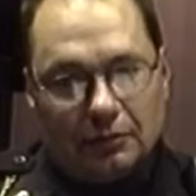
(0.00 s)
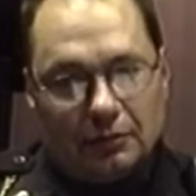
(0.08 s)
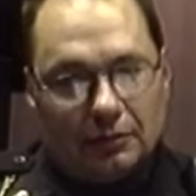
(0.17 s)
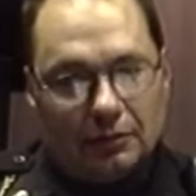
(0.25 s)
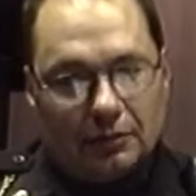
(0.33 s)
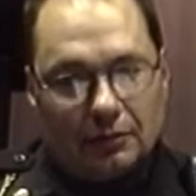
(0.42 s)
to
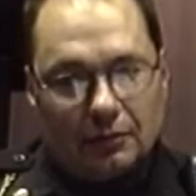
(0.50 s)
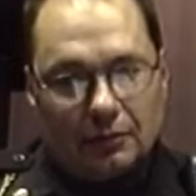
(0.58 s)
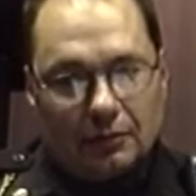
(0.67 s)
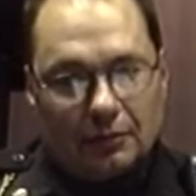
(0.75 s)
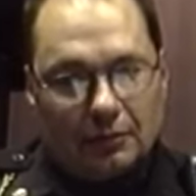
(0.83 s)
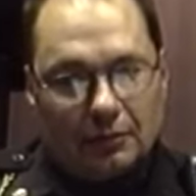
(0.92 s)
Sheriff
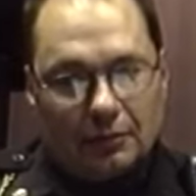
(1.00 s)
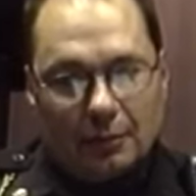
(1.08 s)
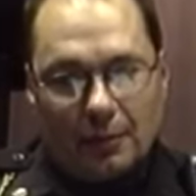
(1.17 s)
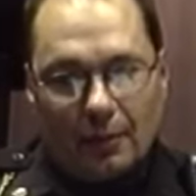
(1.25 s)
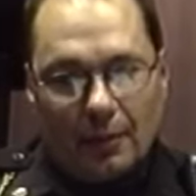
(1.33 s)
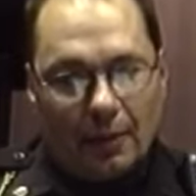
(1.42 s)
Peterson? Do you remember?
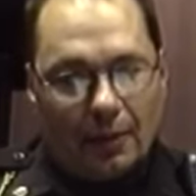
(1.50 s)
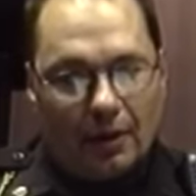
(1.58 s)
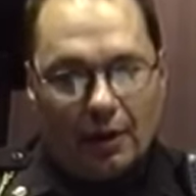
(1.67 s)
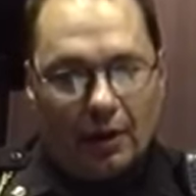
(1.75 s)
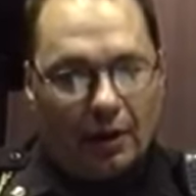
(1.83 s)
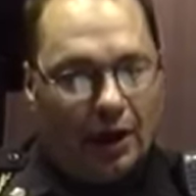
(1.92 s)

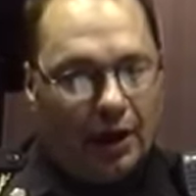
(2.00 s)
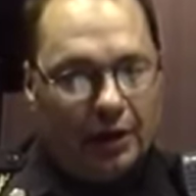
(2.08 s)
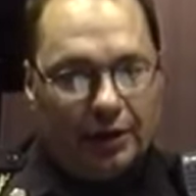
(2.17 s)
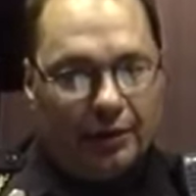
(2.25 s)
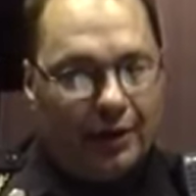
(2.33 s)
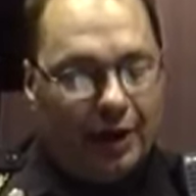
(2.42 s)

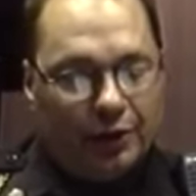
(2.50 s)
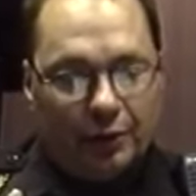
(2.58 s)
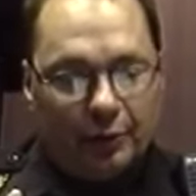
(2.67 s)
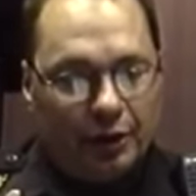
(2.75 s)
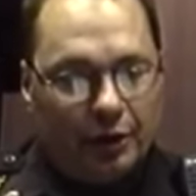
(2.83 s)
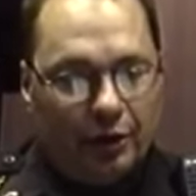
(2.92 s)
I
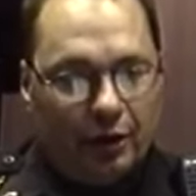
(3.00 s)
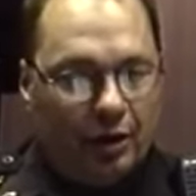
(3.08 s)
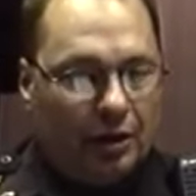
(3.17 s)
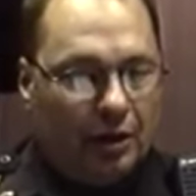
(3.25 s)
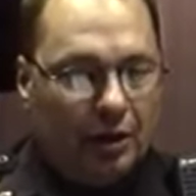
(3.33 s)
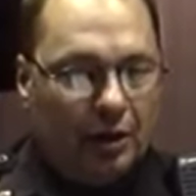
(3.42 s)
don't
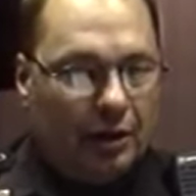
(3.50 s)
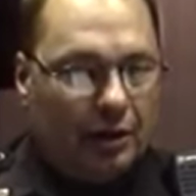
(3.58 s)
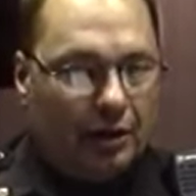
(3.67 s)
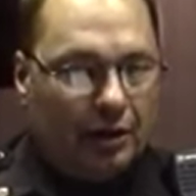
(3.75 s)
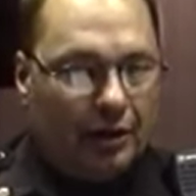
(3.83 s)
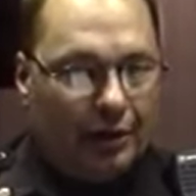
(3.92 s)
recall
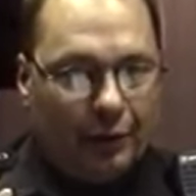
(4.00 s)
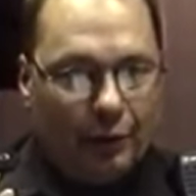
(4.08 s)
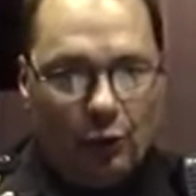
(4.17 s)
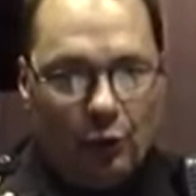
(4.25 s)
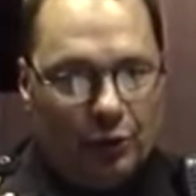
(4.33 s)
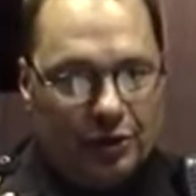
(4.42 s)

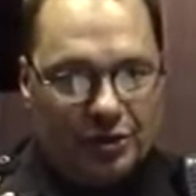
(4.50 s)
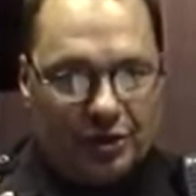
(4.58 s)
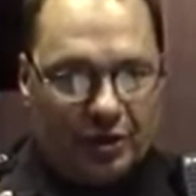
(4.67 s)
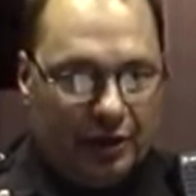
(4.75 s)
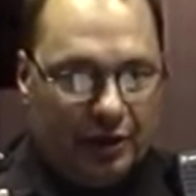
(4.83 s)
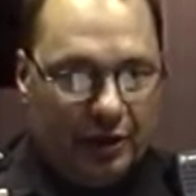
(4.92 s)
who
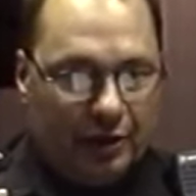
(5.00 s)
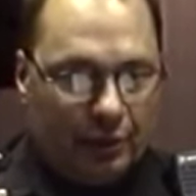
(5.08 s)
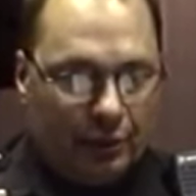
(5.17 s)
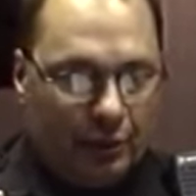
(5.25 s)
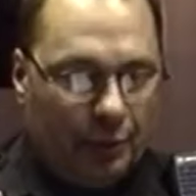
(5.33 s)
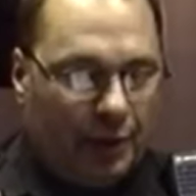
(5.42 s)
was
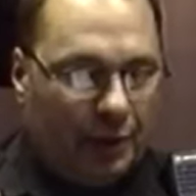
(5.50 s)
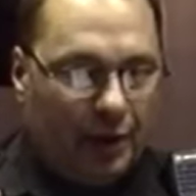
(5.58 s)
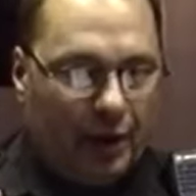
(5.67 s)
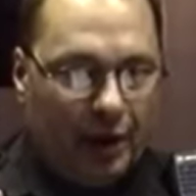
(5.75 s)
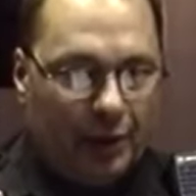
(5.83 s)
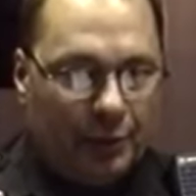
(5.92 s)
in the
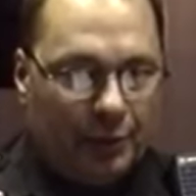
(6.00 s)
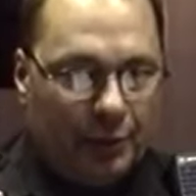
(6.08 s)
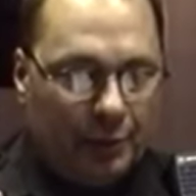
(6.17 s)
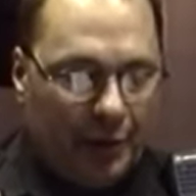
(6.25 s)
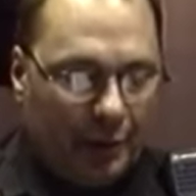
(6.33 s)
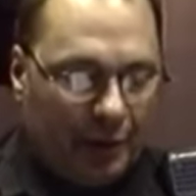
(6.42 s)
room. I
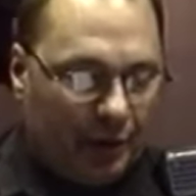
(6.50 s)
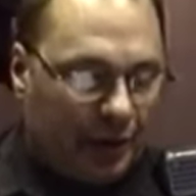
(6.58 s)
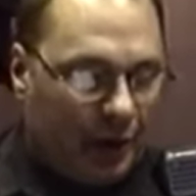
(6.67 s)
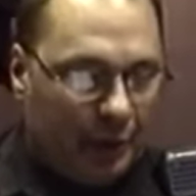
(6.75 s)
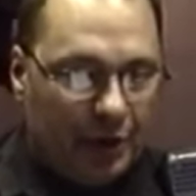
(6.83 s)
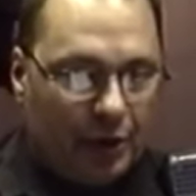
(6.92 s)

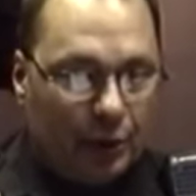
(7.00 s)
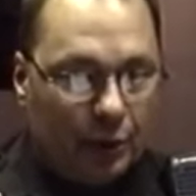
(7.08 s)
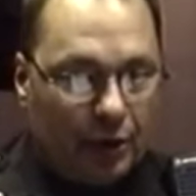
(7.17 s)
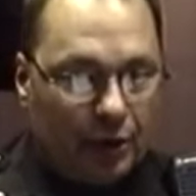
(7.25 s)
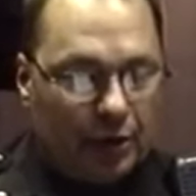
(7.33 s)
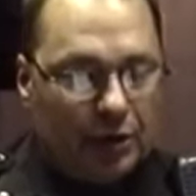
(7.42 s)
remember coming
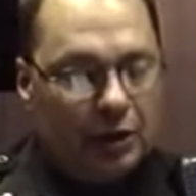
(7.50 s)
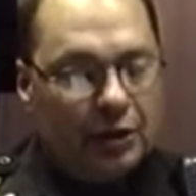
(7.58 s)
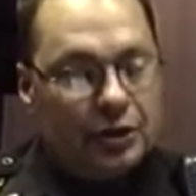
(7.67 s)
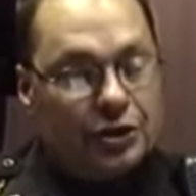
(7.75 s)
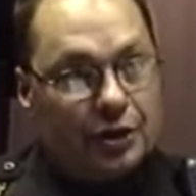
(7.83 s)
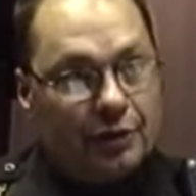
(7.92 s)
into work,
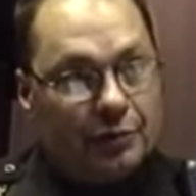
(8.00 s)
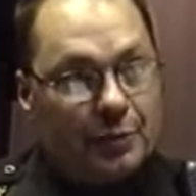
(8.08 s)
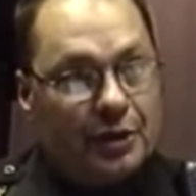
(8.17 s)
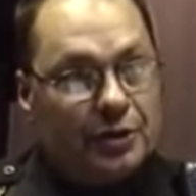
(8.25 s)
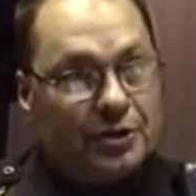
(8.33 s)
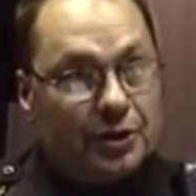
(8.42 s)

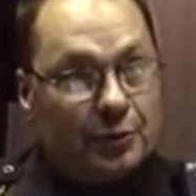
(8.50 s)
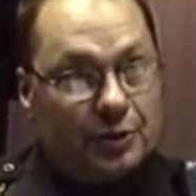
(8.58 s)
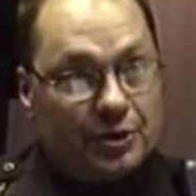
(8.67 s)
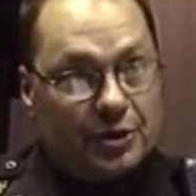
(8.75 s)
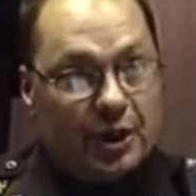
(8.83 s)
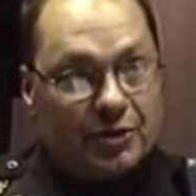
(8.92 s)
Sheriff
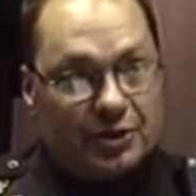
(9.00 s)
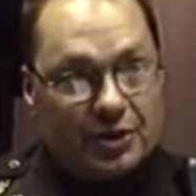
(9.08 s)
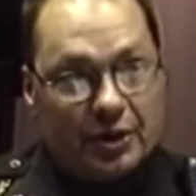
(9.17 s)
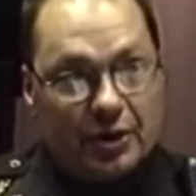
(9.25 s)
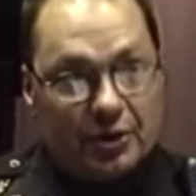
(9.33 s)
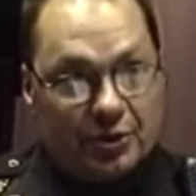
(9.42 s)
Peterson was
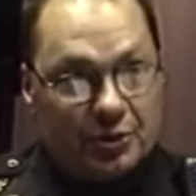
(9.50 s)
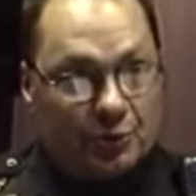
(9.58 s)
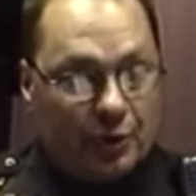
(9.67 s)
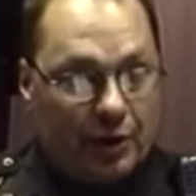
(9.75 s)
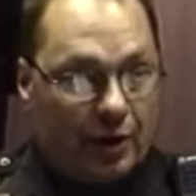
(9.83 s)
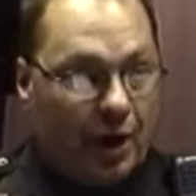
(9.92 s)

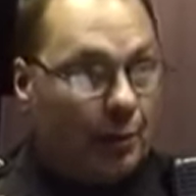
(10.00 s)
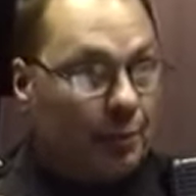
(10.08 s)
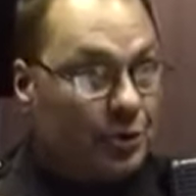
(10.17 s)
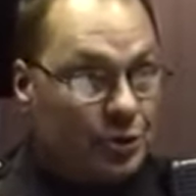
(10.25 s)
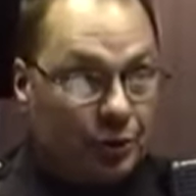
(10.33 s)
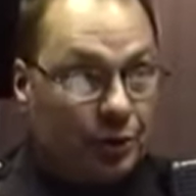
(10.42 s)
downstairs
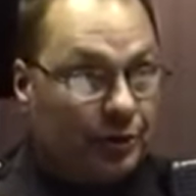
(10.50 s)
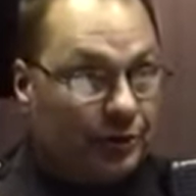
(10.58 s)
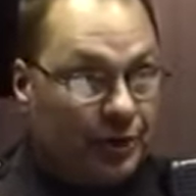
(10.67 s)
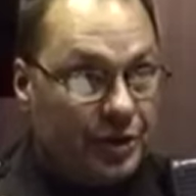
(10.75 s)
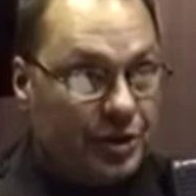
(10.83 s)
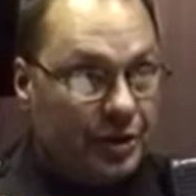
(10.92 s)
where our
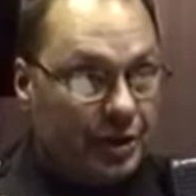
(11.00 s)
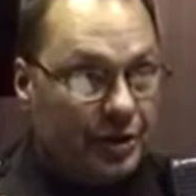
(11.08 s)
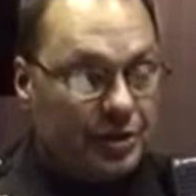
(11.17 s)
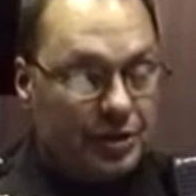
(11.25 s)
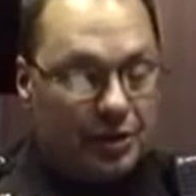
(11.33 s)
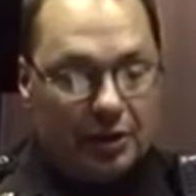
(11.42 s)
patrol
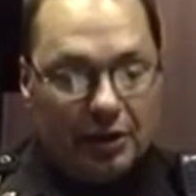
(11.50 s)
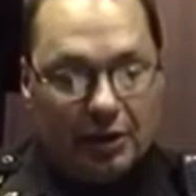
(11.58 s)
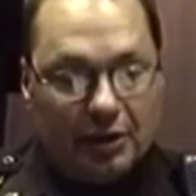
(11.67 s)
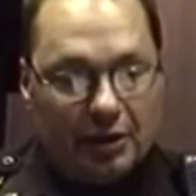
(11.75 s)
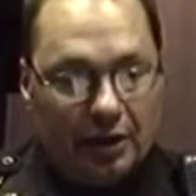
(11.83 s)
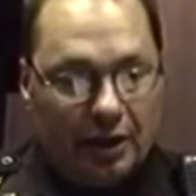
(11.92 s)
division is,
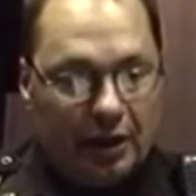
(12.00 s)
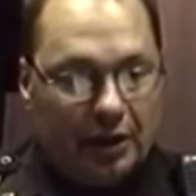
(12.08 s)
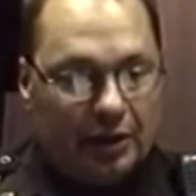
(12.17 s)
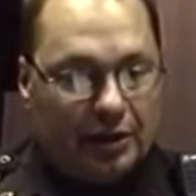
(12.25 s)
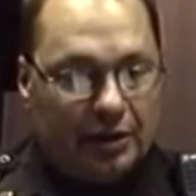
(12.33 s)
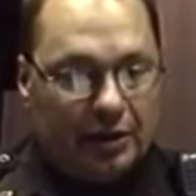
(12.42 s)

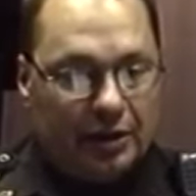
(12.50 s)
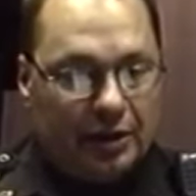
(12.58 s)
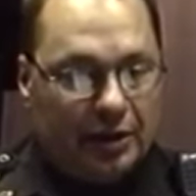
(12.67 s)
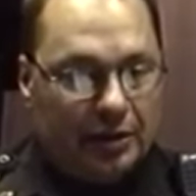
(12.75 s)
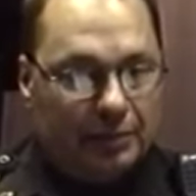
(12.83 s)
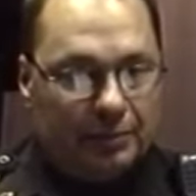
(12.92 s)
and